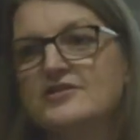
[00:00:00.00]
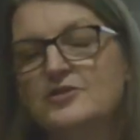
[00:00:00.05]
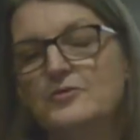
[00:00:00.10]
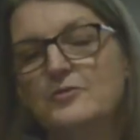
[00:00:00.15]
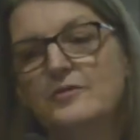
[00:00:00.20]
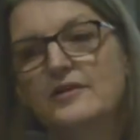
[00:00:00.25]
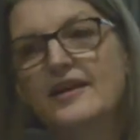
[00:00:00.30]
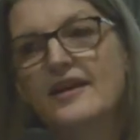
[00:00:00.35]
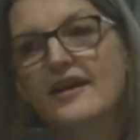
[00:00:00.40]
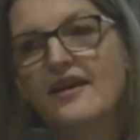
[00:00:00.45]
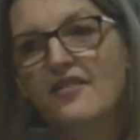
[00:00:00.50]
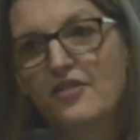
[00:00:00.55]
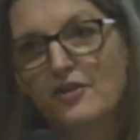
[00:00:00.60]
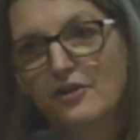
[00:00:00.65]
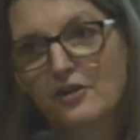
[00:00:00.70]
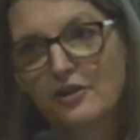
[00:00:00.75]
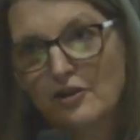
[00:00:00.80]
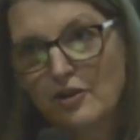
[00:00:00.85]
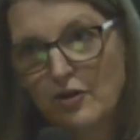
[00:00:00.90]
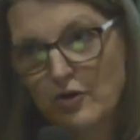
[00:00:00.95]
doing the
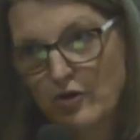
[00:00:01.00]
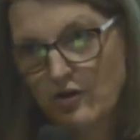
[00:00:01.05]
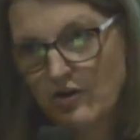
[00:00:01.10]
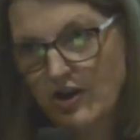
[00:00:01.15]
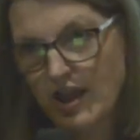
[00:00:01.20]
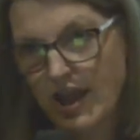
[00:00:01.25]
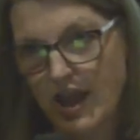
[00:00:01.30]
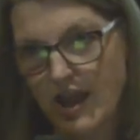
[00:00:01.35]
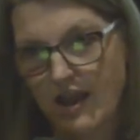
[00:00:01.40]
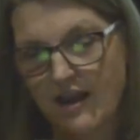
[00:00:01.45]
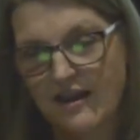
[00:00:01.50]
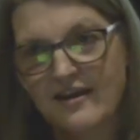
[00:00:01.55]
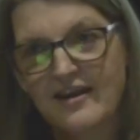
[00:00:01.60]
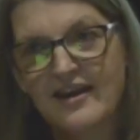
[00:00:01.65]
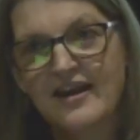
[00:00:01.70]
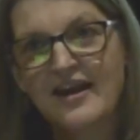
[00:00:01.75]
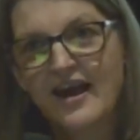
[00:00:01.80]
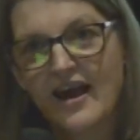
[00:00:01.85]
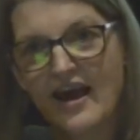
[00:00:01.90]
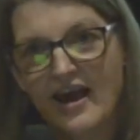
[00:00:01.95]
learning.
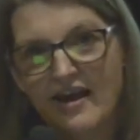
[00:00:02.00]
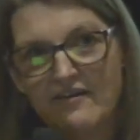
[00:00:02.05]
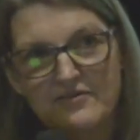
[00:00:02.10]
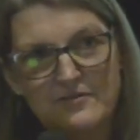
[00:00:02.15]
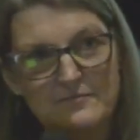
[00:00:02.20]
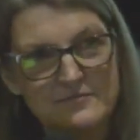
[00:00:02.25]
Have